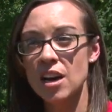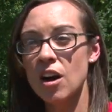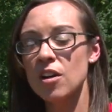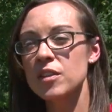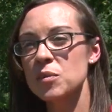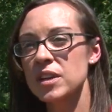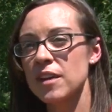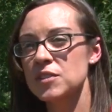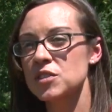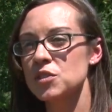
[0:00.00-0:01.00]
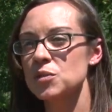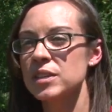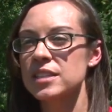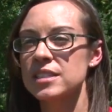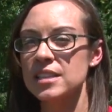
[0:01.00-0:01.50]
all they would have to do
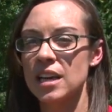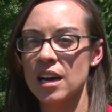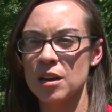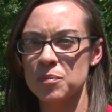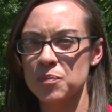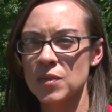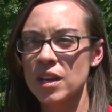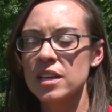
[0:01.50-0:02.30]
is, um,